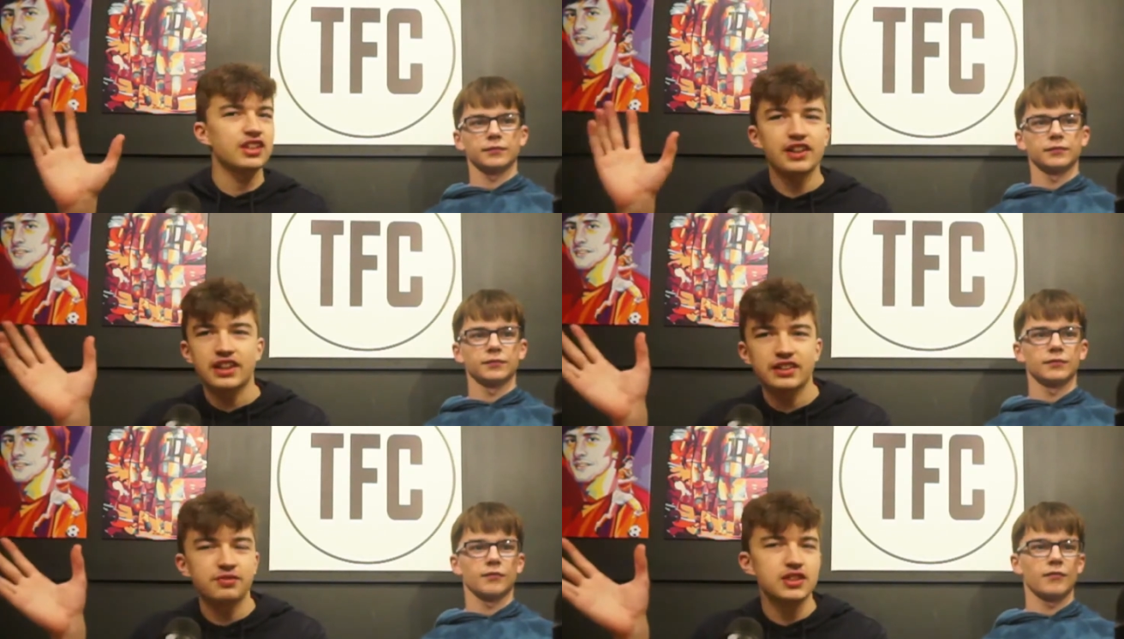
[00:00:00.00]
Speaker 1: going
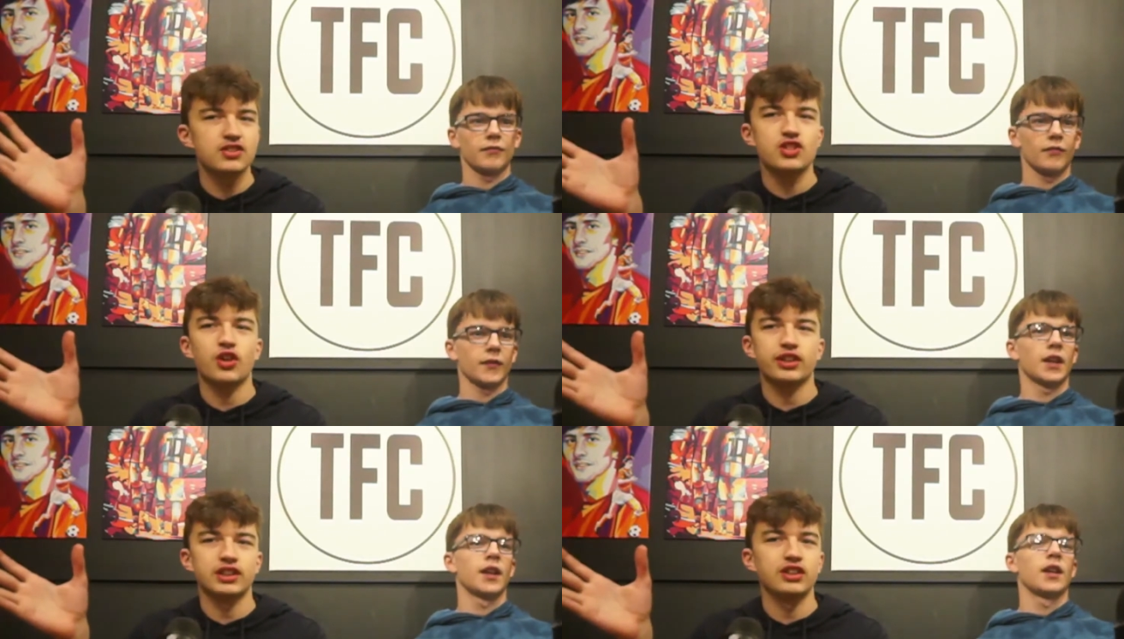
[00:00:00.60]
to be
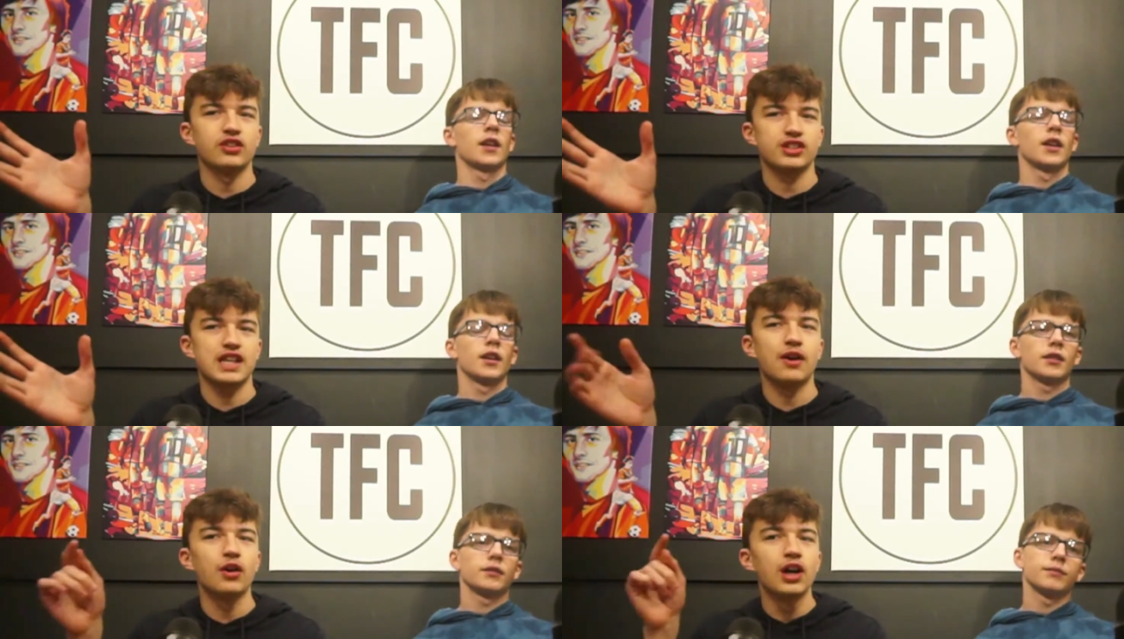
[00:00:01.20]
shockingly knocked
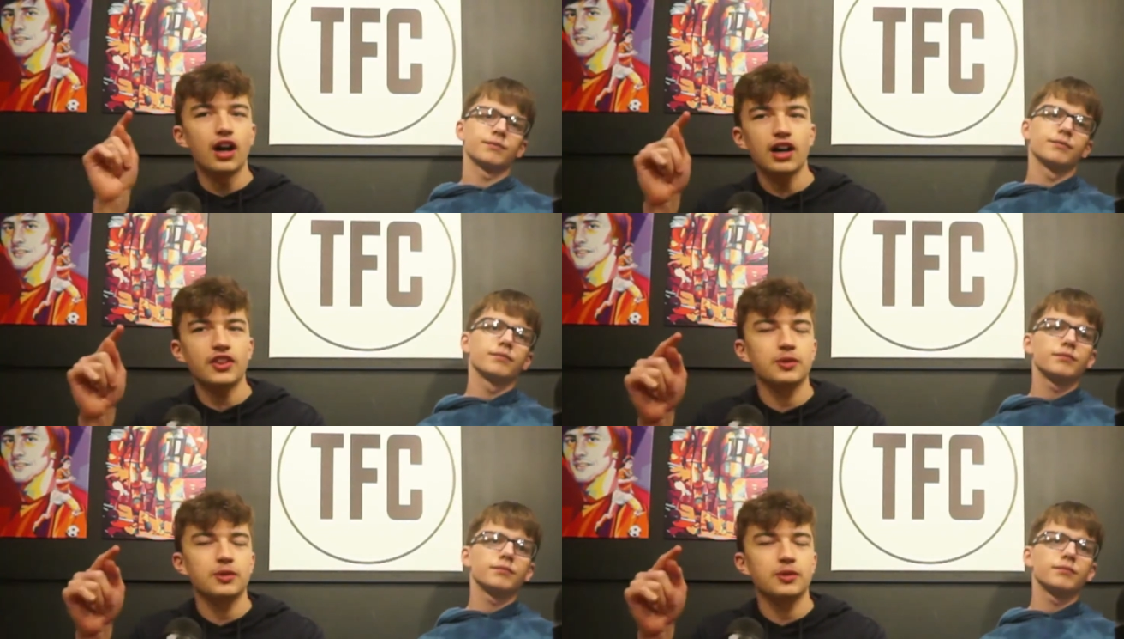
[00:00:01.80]
out. I think